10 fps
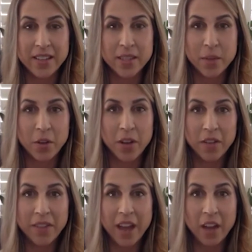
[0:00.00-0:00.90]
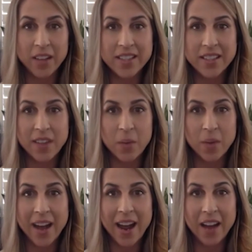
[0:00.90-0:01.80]
typical healthy outlets that they
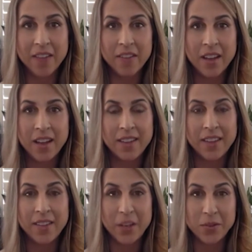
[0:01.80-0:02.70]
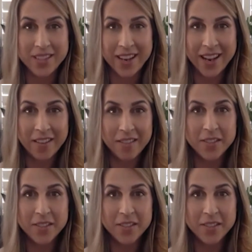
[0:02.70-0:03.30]
would have, that they used to have.